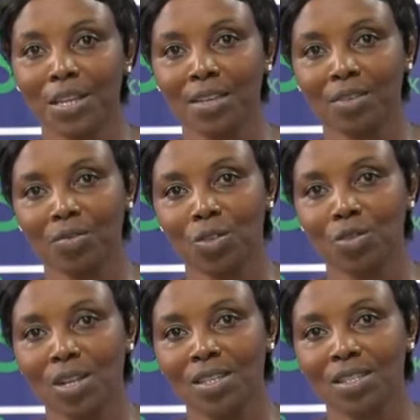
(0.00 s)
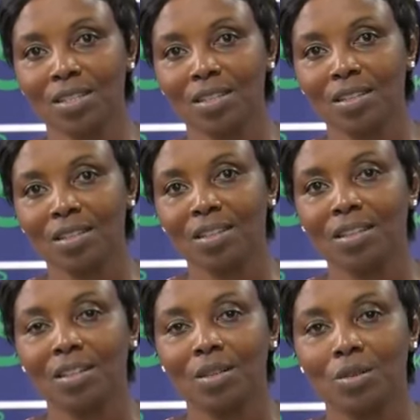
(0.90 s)
Viewers,
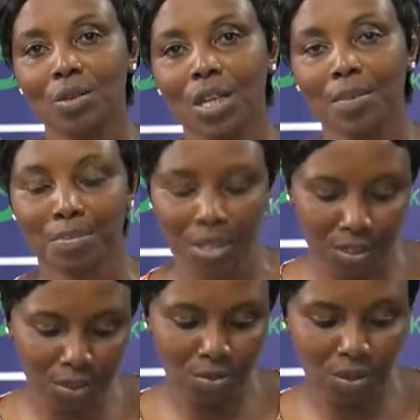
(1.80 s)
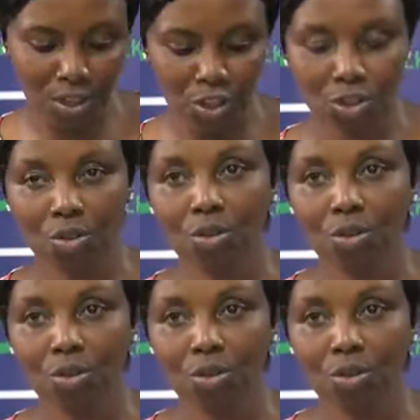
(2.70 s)
we are back to the show